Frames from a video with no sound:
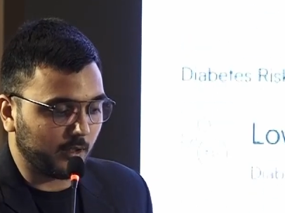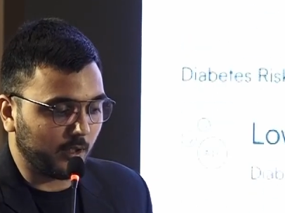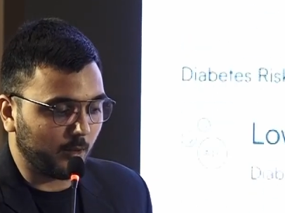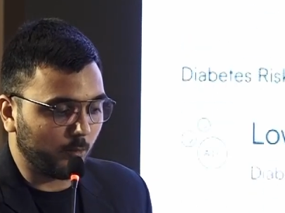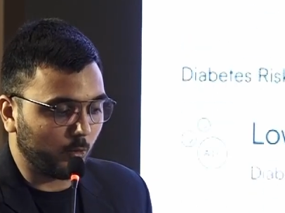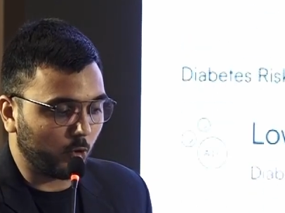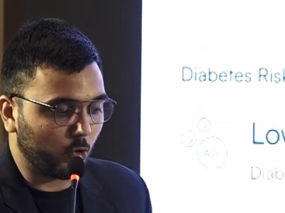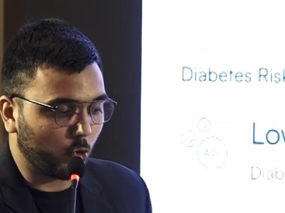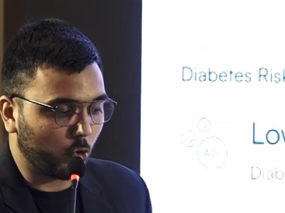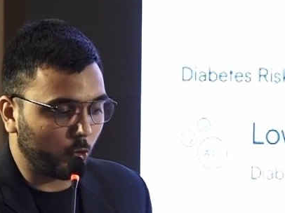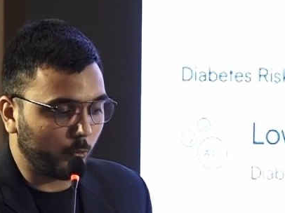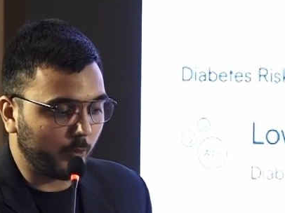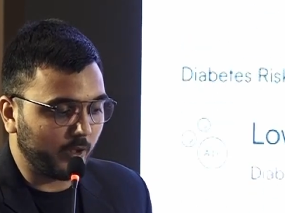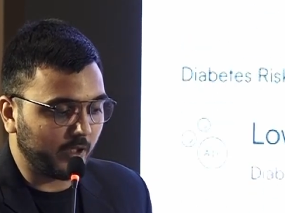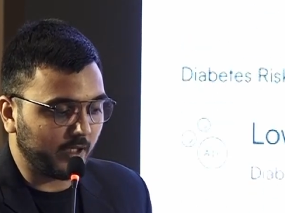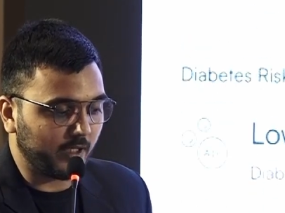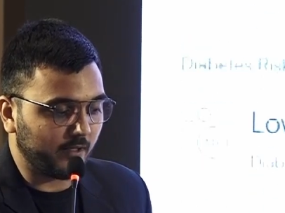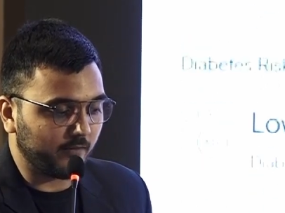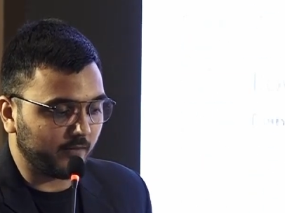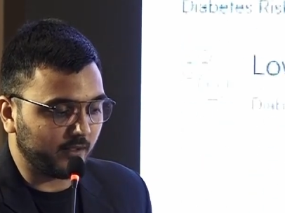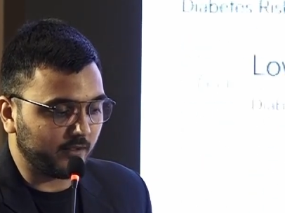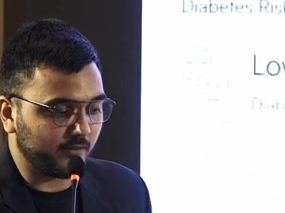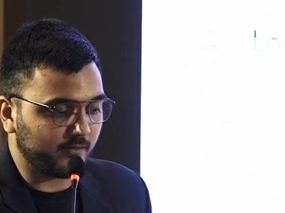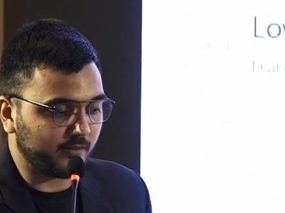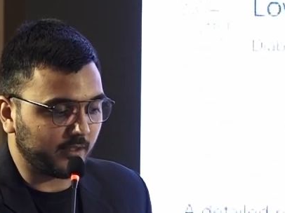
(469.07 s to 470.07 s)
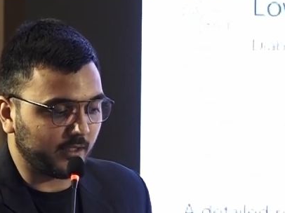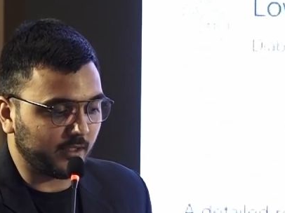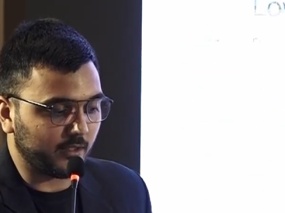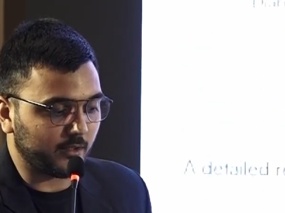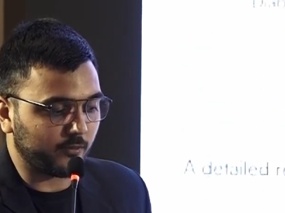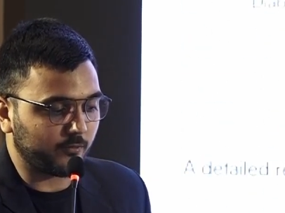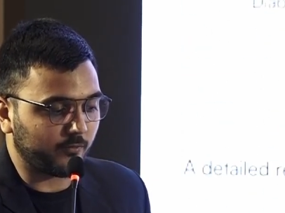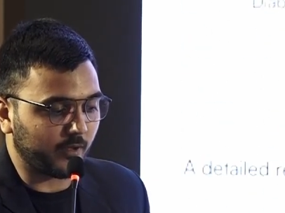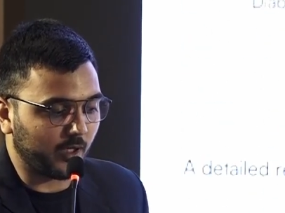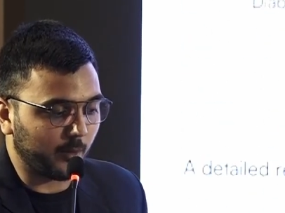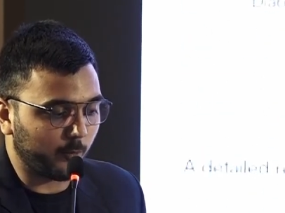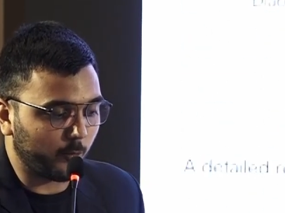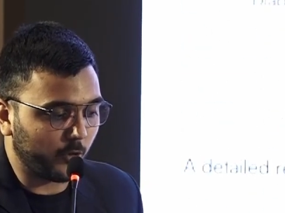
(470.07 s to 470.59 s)
Hemoglobin A1C
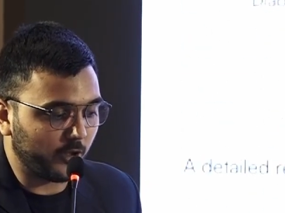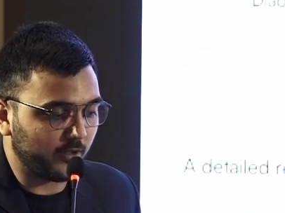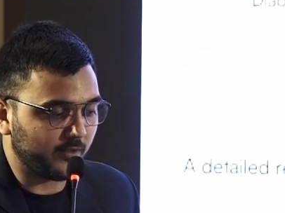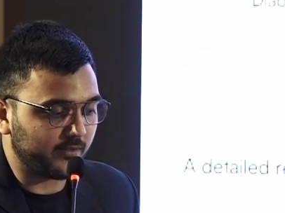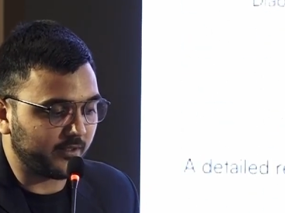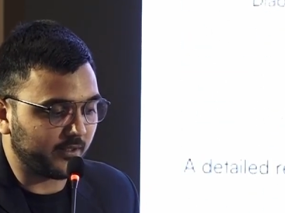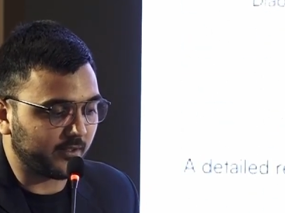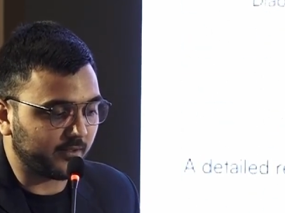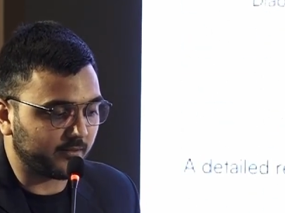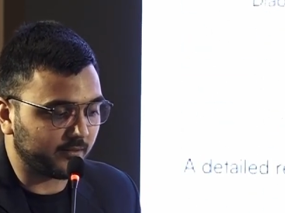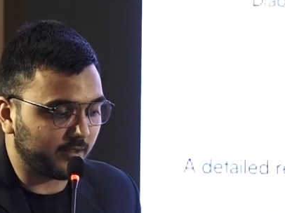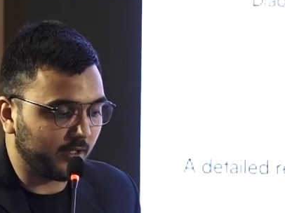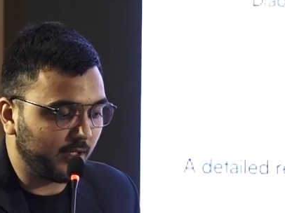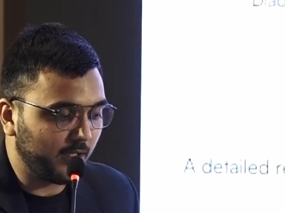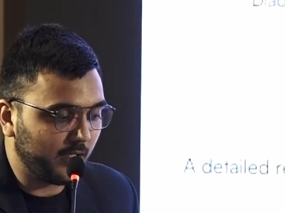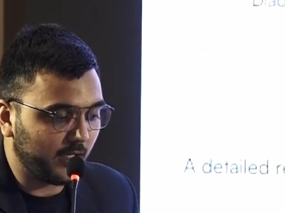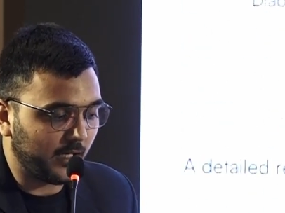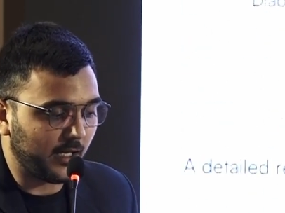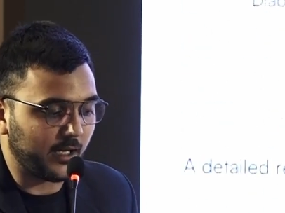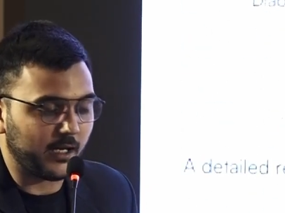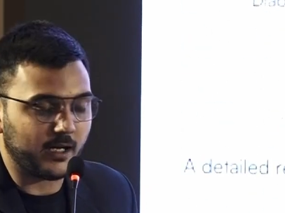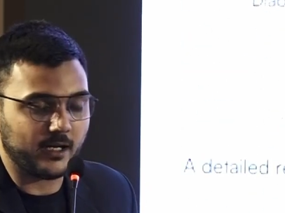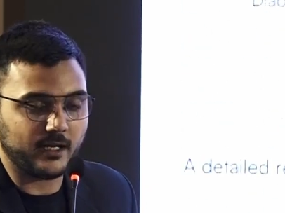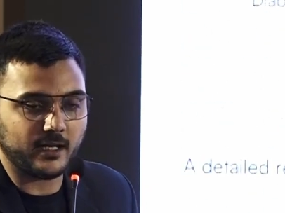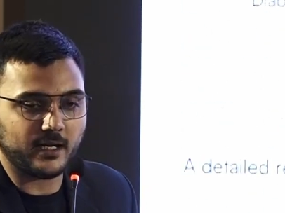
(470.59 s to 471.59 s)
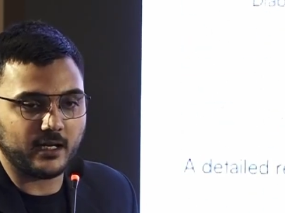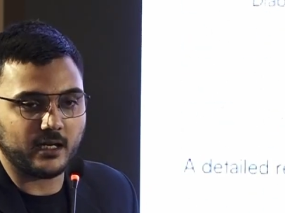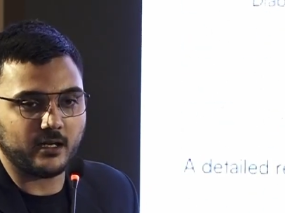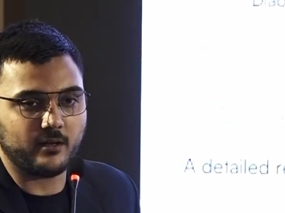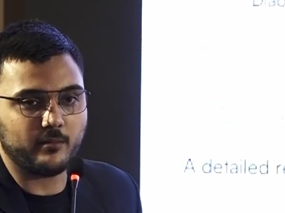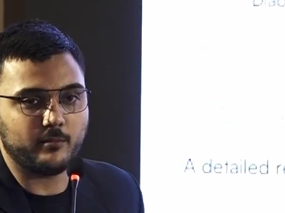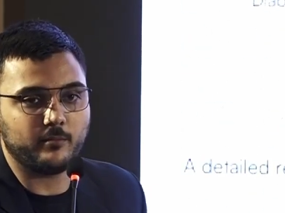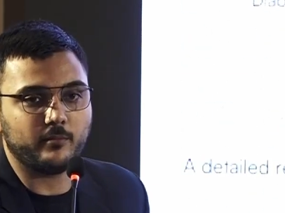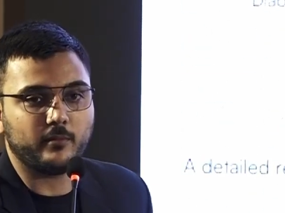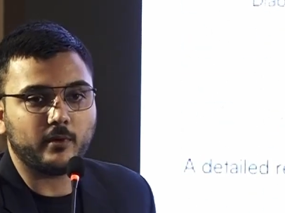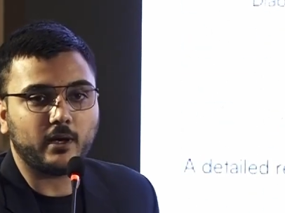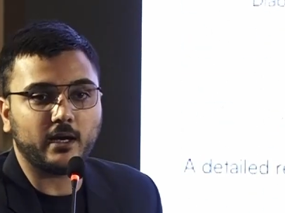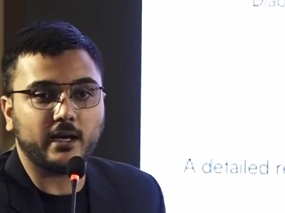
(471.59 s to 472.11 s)
is 5.63, and I
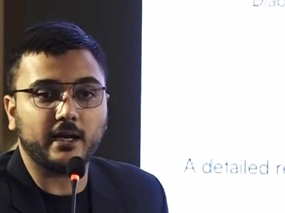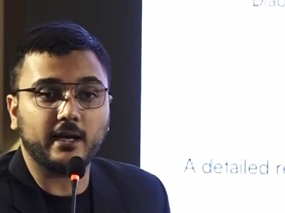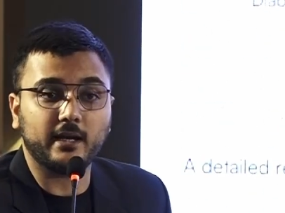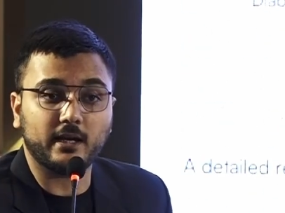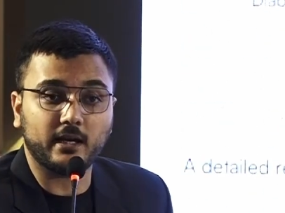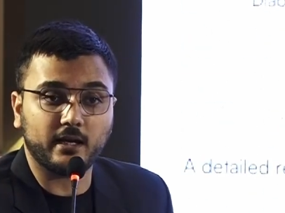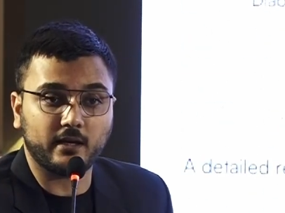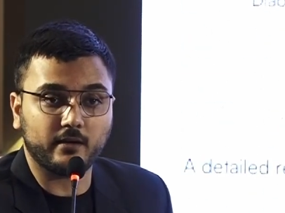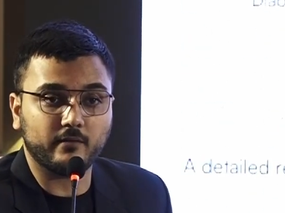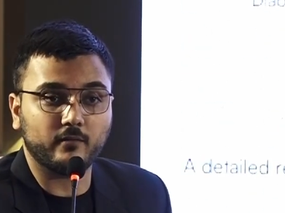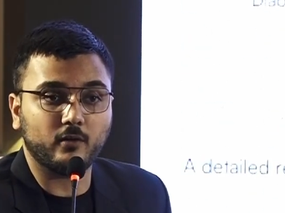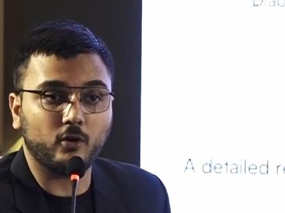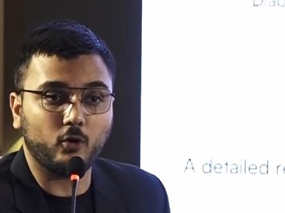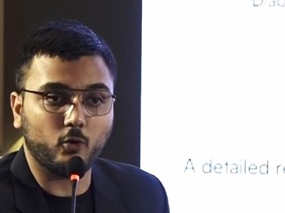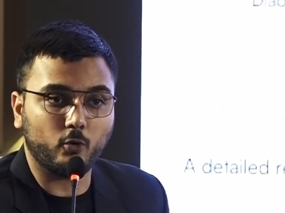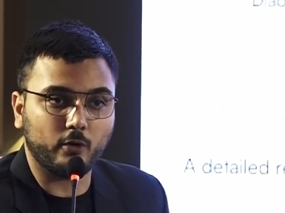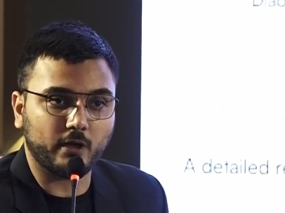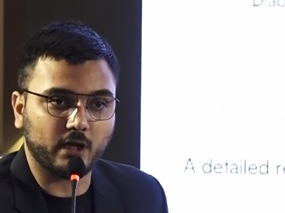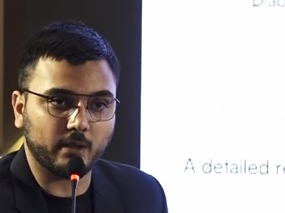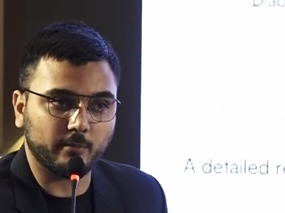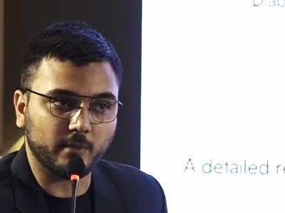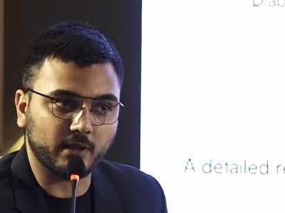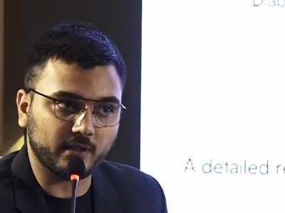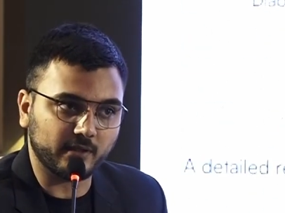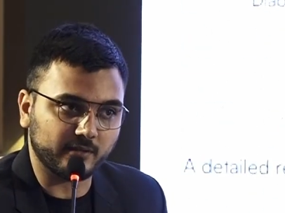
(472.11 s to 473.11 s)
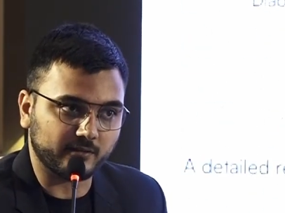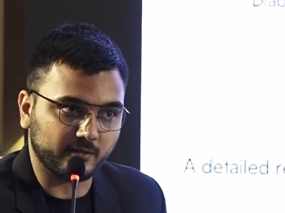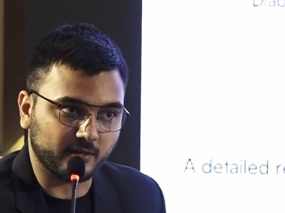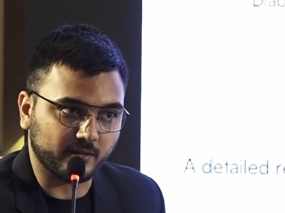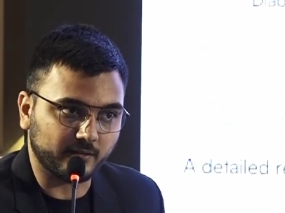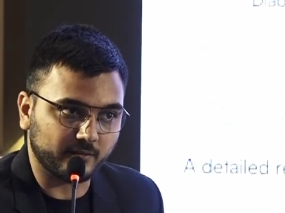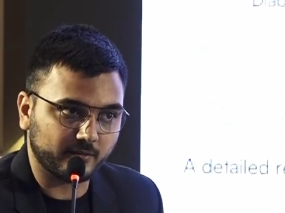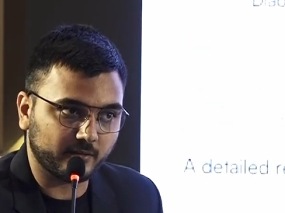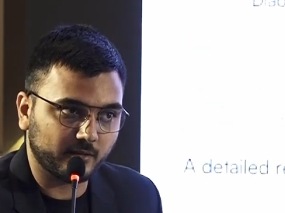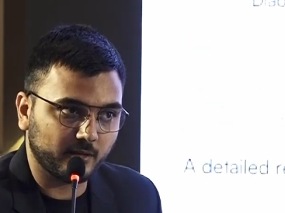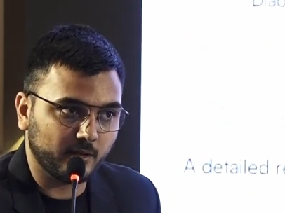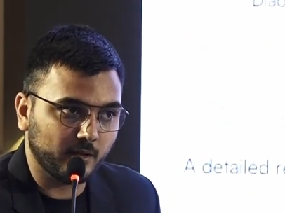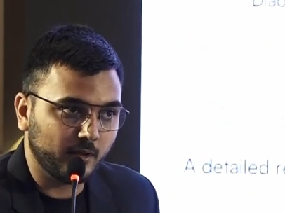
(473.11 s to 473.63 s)
have a low diabetes
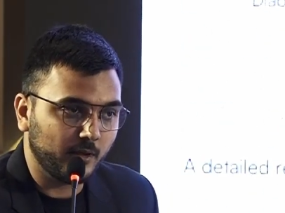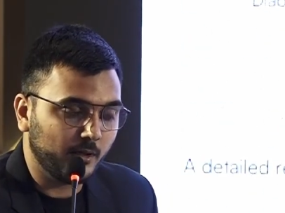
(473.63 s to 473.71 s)
risk.